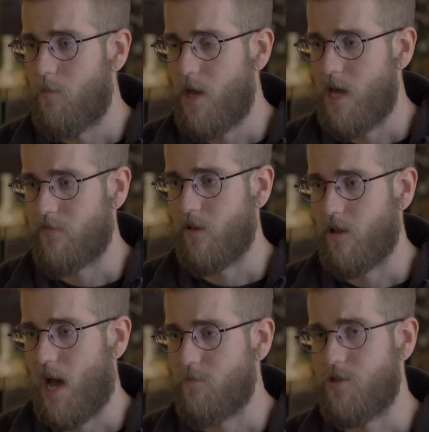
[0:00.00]
If the
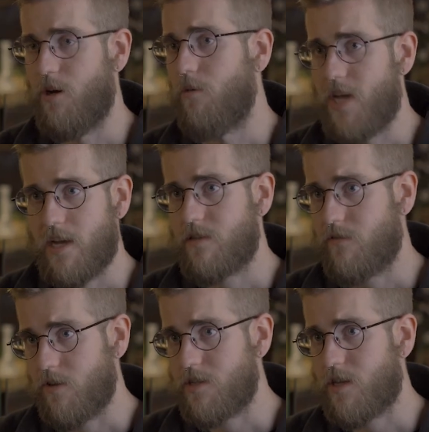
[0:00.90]
labs don't test
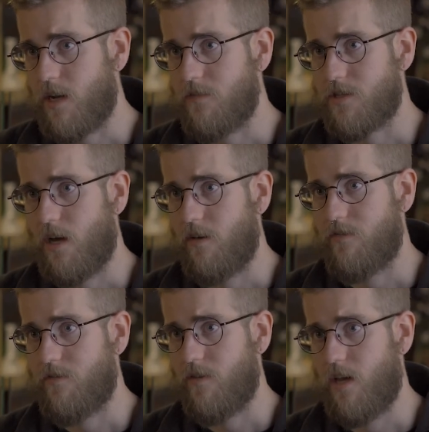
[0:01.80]
for this kind of
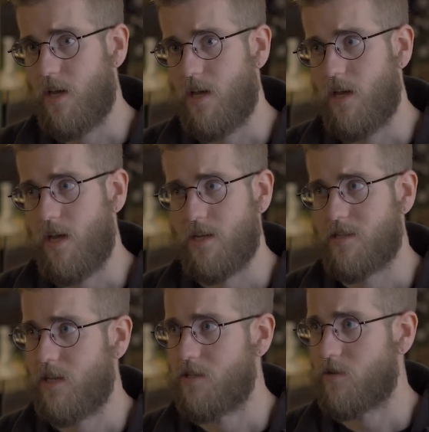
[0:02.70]
stuff, in a
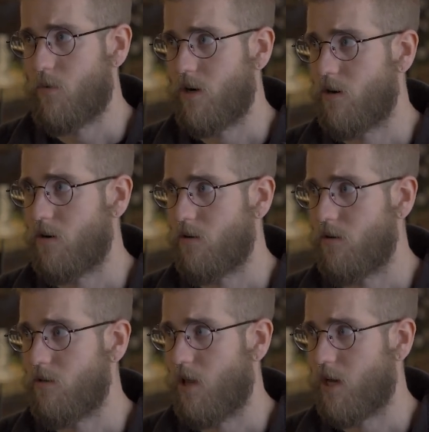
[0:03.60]
sense,
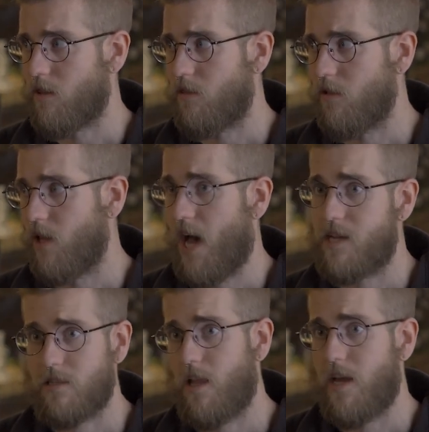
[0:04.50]
we're like the
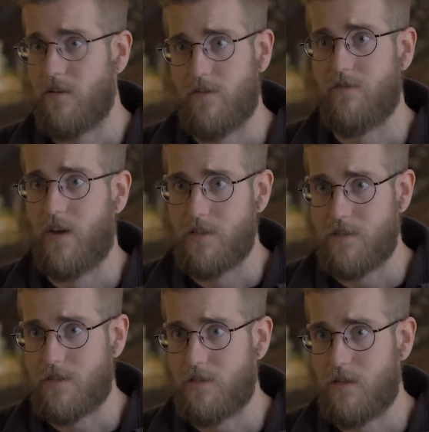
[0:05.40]
last line of
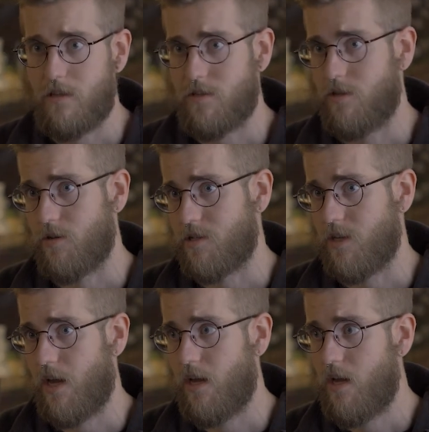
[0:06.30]
defense, so to
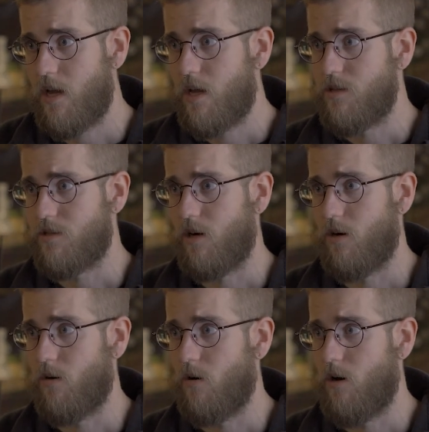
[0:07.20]
say.
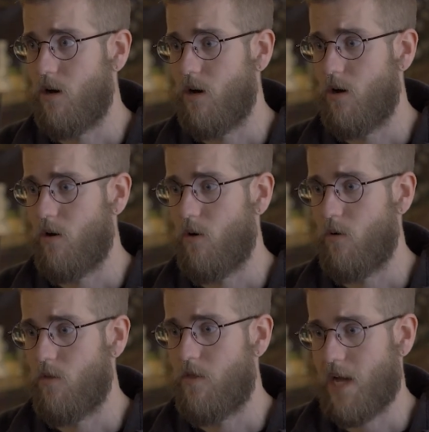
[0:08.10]
So
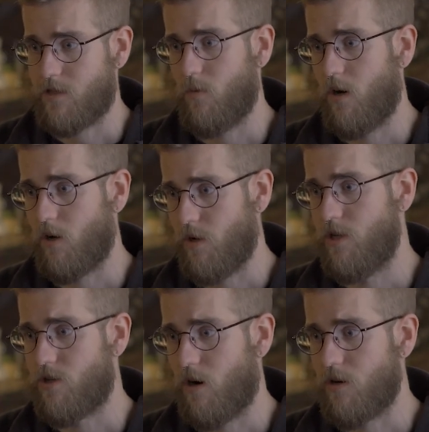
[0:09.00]
that's what
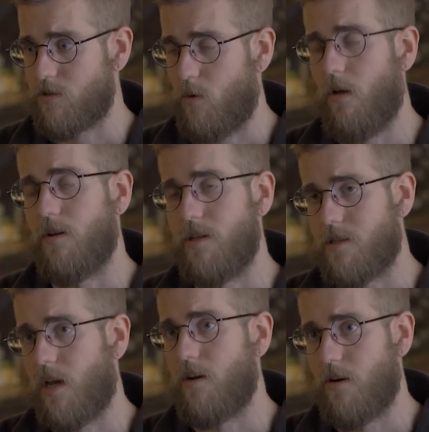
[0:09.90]
Green Jar's quality
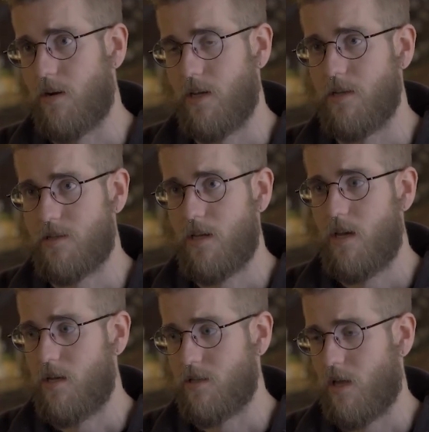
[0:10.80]
standard is,
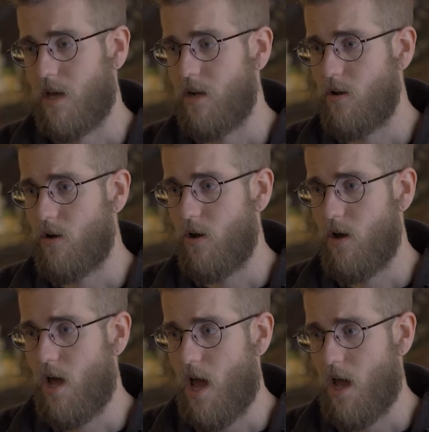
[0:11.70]
that
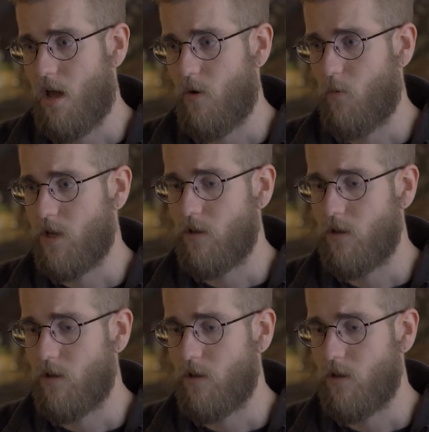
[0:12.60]
we